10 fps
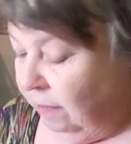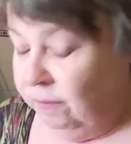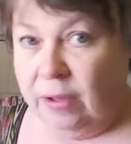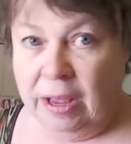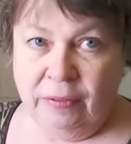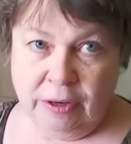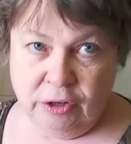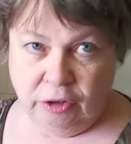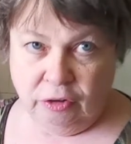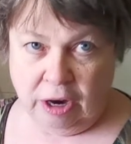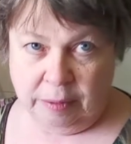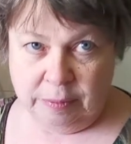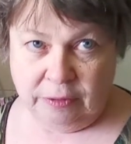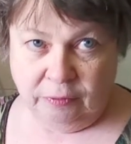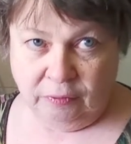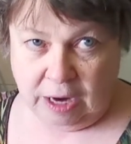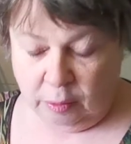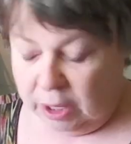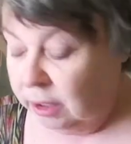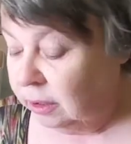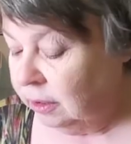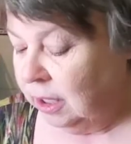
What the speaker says: 500 grams of flour